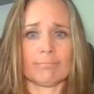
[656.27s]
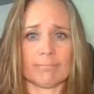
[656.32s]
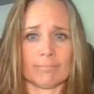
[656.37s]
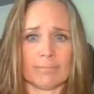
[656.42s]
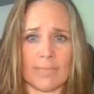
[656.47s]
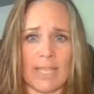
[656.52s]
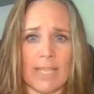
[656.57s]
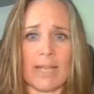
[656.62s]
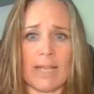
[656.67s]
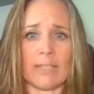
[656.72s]

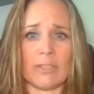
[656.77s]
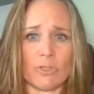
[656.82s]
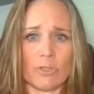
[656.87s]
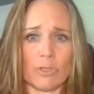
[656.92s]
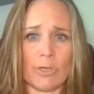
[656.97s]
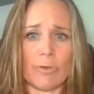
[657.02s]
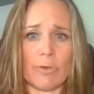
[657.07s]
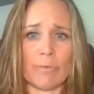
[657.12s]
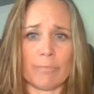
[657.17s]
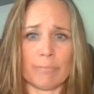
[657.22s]
yeah it's
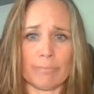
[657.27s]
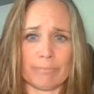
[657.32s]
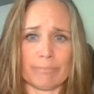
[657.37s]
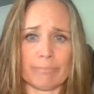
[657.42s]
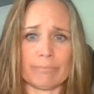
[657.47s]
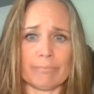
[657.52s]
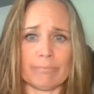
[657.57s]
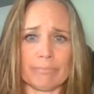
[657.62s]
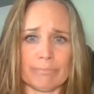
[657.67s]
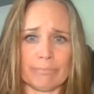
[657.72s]
true
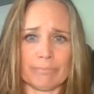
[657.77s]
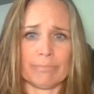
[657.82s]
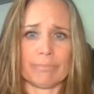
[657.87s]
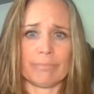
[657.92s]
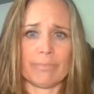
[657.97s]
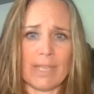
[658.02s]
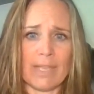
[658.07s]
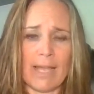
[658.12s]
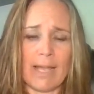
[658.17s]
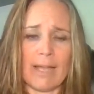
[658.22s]

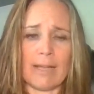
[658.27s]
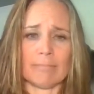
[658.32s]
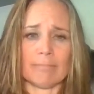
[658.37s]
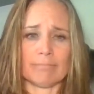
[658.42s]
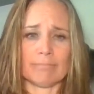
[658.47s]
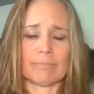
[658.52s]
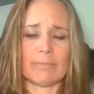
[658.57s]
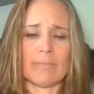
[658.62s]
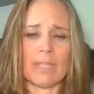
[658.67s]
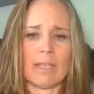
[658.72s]
yeah
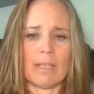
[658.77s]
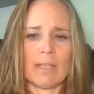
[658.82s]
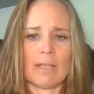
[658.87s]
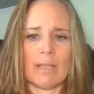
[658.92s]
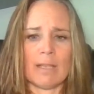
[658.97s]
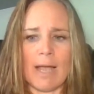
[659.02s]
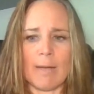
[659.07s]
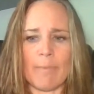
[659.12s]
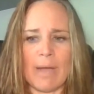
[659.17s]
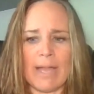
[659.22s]

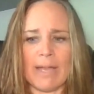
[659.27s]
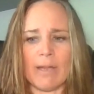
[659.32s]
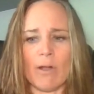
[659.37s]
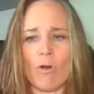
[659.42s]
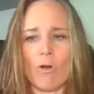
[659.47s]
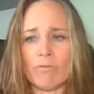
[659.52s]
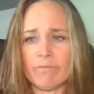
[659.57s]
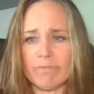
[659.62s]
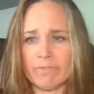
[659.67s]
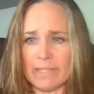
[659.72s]
and
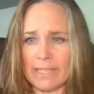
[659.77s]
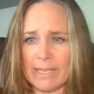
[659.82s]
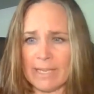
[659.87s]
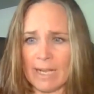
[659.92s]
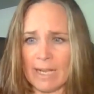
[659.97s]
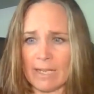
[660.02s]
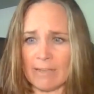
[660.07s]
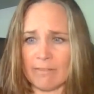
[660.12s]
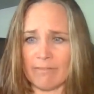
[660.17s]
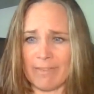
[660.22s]
hopefully
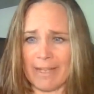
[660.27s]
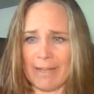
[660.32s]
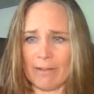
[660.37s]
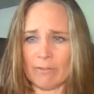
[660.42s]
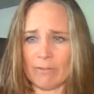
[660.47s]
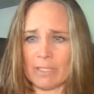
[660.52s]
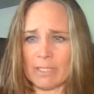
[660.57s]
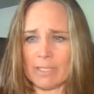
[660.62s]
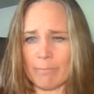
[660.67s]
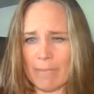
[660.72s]
i
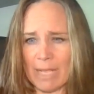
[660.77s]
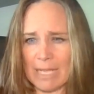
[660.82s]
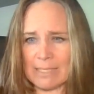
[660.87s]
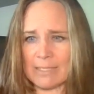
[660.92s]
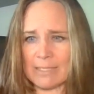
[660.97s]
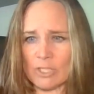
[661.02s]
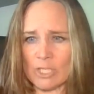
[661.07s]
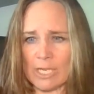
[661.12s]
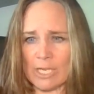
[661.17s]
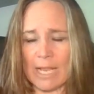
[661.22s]
found the messaging